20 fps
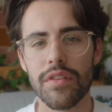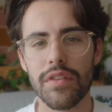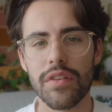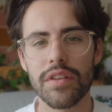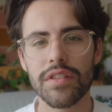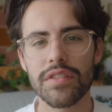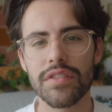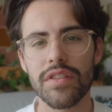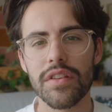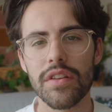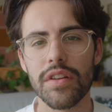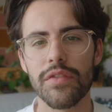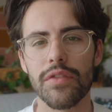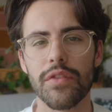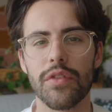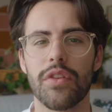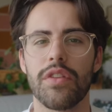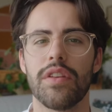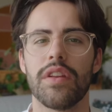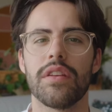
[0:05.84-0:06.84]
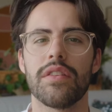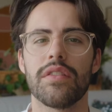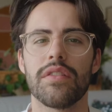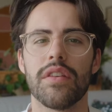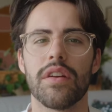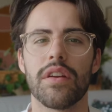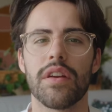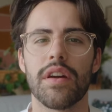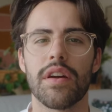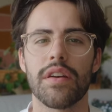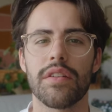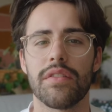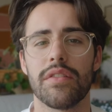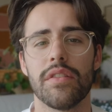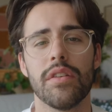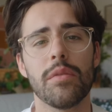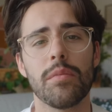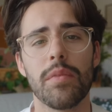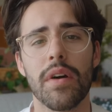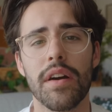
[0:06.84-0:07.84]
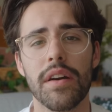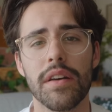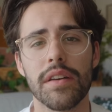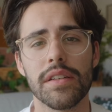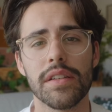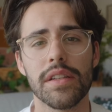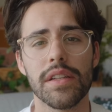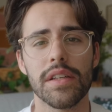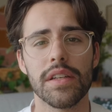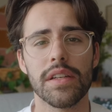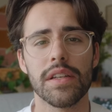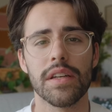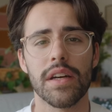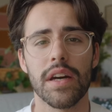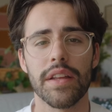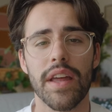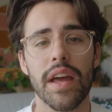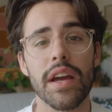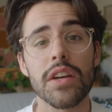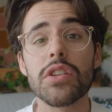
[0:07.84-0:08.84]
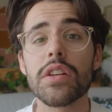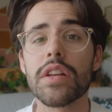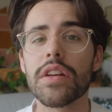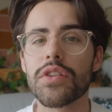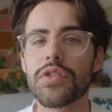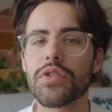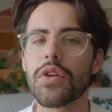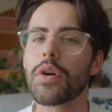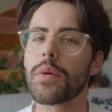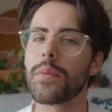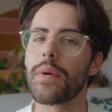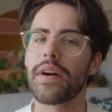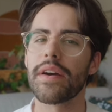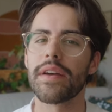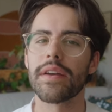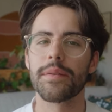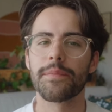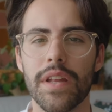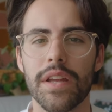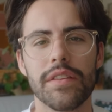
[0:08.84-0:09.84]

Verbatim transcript: there are still a few things that I still buy, and I actually enjoy buying.